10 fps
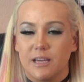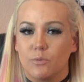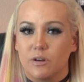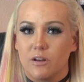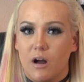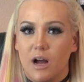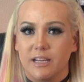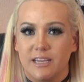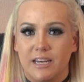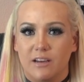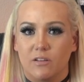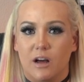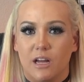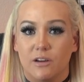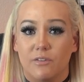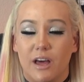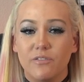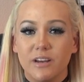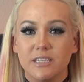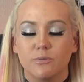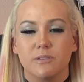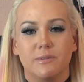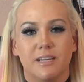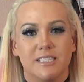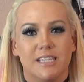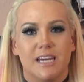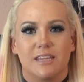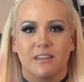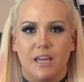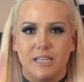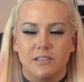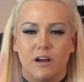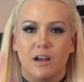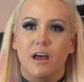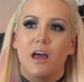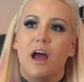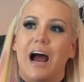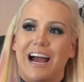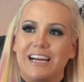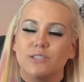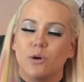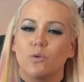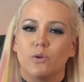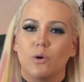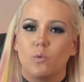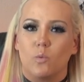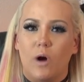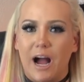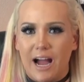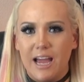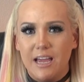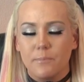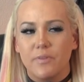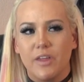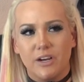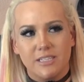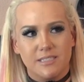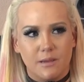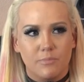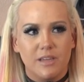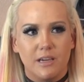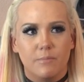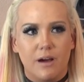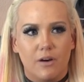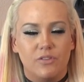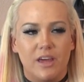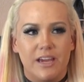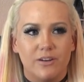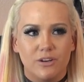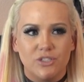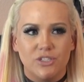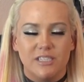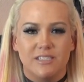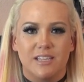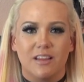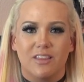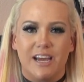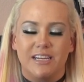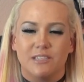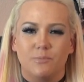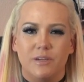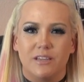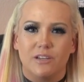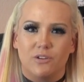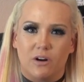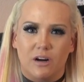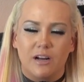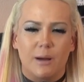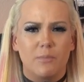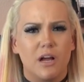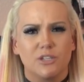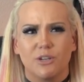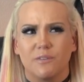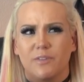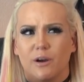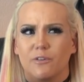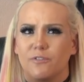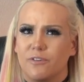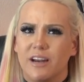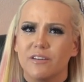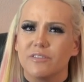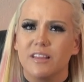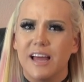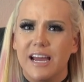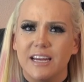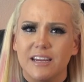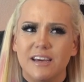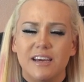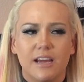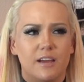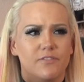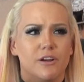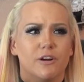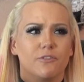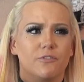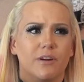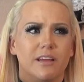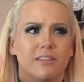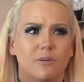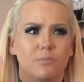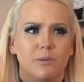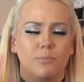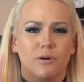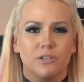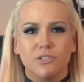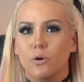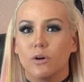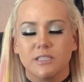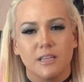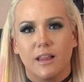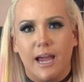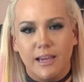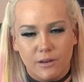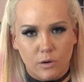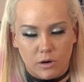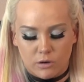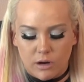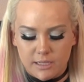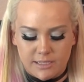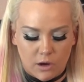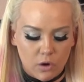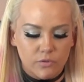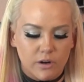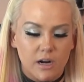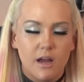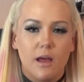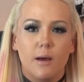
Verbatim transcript: they were not getting a lot of evidence was because they had the lights on. I don't know why, but there is something about the energies that like to be in the dark. I'm not sure if they're afraid of the light, if they're afraid they'll be pushed towards the light, you know, or crossing over.